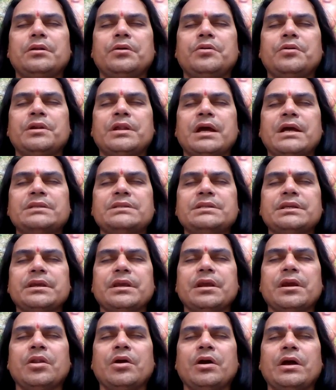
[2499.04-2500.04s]

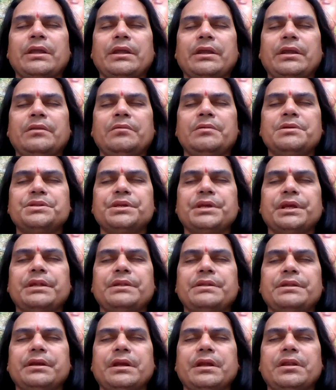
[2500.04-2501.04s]
recognizing, allowing,
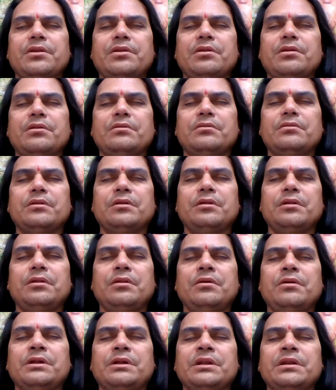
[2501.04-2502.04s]
investigating, and
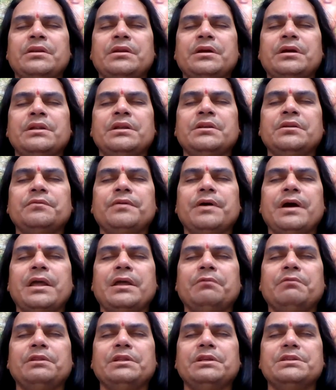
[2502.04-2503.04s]
not
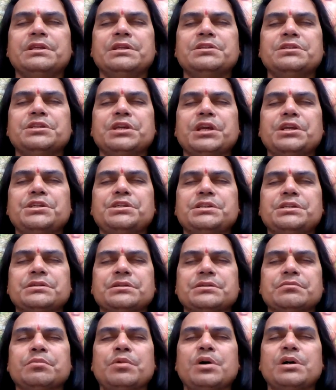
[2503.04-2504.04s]
identifying with the
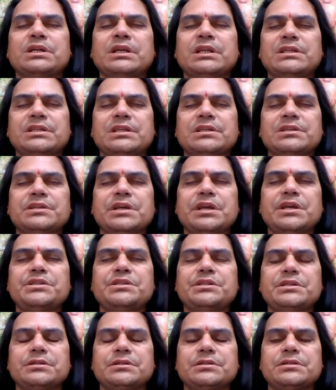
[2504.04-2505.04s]
sensations, bodily
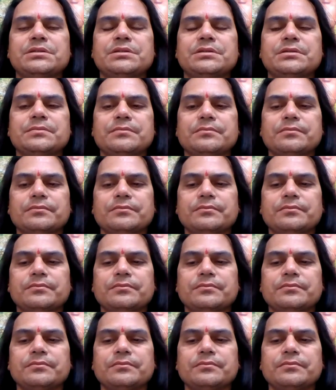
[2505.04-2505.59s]
sensations.